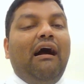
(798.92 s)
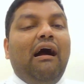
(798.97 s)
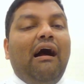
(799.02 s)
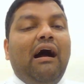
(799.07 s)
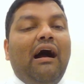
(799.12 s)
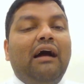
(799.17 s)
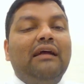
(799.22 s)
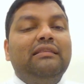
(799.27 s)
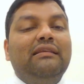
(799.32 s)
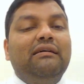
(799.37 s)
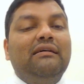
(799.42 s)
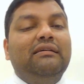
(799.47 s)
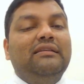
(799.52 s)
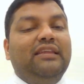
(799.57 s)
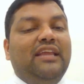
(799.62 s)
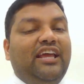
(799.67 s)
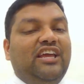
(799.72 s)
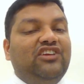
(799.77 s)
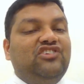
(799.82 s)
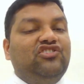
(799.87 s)
other
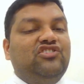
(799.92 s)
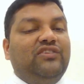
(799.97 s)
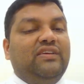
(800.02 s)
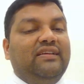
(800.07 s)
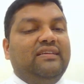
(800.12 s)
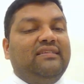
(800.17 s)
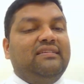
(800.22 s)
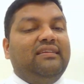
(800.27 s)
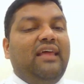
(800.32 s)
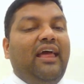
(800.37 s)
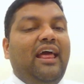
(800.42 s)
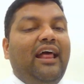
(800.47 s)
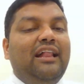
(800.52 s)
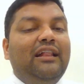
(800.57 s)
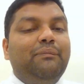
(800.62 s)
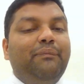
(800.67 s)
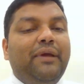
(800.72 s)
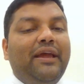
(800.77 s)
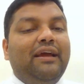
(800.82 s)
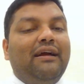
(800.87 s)
nations,
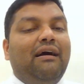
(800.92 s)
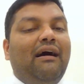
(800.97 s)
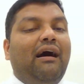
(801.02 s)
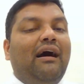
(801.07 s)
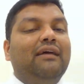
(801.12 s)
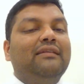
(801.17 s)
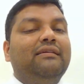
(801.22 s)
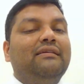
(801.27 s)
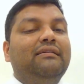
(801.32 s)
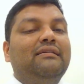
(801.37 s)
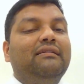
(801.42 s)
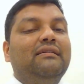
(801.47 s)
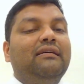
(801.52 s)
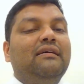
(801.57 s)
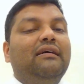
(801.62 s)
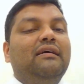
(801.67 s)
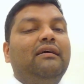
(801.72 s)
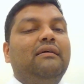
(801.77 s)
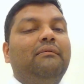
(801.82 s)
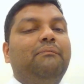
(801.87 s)
helping other
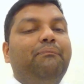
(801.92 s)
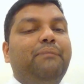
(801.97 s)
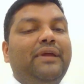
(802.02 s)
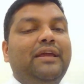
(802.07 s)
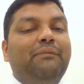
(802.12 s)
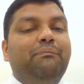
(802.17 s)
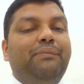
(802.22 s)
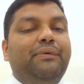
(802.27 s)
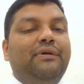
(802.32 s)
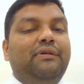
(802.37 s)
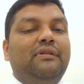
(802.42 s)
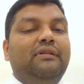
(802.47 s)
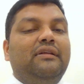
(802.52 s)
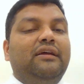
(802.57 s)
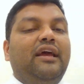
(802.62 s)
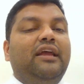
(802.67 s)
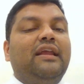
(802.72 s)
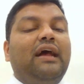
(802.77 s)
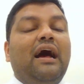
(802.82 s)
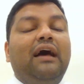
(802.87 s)

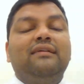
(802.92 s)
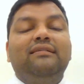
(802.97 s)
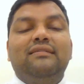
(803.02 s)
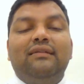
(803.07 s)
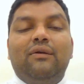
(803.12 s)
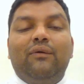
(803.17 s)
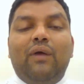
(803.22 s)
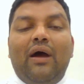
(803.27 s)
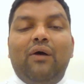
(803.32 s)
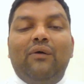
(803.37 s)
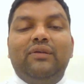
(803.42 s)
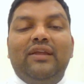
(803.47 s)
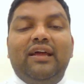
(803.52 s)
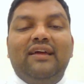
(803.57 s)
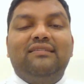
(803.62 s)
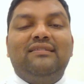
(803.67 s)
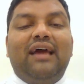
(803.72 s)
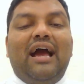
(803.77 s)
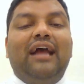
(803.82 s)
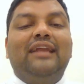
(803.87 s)
people in our
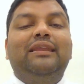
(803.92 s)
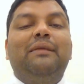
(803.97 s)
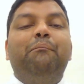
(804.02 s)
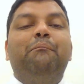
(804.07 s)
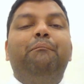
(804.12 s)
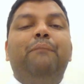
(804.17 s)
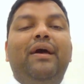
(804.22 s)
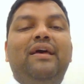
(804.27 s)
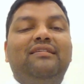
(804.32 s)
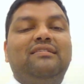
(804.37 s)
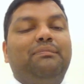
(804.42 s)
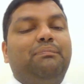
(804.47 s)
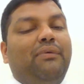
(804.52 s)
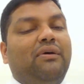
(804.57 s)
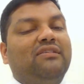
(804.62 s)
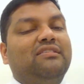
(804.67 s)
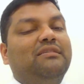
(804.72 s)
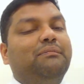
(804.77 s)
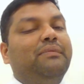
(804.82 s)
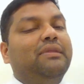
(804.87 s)
surroundings at the best
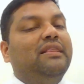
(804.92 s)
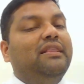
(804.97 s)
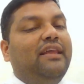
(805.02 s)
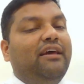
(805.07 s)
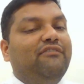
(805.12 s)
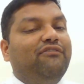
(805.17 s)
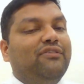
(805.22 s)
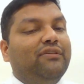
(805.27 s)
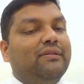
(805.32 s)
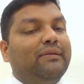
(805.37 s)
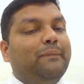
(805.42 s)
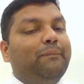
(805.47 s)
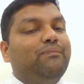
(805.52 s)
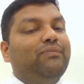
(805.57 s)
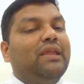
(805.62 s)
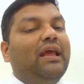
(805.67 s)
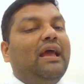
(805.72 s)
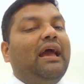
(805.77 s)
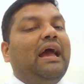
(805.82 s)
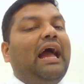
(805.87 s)
possible level.
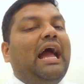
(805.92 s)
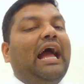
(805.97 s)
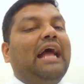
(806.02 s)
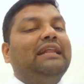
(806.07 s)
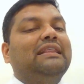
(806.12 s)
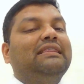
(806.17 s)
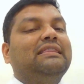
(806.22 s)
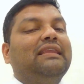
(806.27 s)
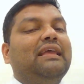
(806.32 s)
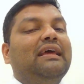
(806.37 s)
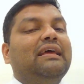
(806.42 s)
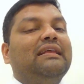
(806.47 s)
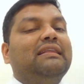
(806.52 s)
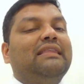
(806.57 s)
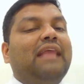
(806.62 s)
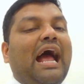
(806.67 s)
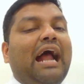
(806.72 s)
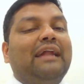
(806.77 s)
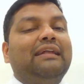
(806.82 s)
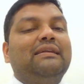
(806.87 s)
And
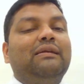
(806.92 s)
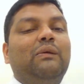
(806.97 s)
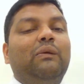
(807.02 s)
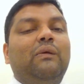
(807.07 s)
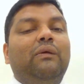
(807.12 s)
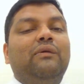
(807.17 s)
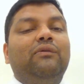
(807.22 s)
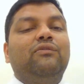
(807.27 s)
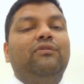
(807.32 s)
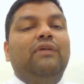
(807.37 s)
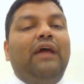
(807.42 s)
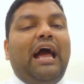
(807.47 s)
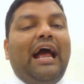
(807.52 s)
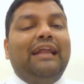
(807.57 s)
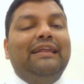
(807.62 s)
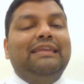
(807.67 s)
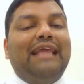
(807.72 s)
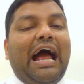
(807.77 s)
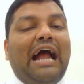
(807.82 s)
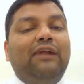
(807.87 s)

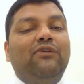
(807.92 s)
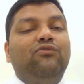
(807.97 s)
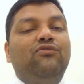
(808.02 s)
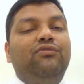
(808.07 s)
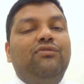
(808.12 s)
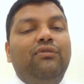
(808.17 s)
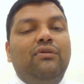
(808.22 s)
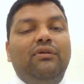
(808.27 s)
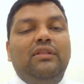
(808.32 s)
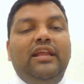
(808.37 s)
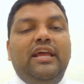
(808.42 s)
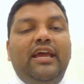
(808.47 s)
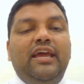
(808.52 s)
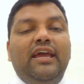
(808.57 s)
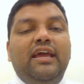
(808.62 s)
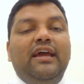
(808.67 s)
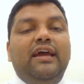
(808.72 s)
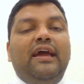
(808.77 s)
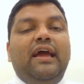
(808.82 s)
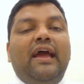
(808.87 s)
that
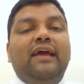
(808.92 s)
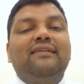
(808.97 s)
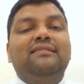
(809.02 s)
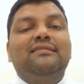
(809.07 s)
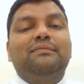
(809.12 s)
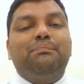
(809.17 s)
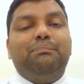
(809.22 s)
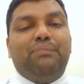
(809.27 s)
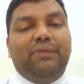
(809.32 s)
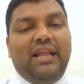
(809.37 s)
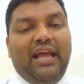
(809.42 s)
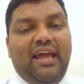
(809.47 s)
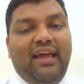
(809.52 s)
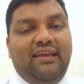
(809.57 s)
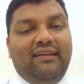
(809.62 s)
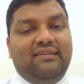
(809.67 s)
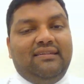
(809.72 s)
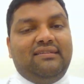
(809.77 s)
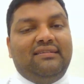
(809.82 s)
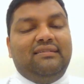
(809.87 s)
truly
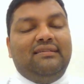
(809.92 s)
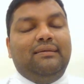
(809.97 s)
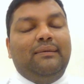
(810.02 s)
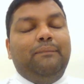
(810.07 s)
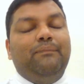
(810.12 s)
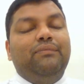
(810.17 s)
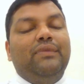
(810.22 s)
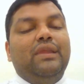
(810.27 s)
explains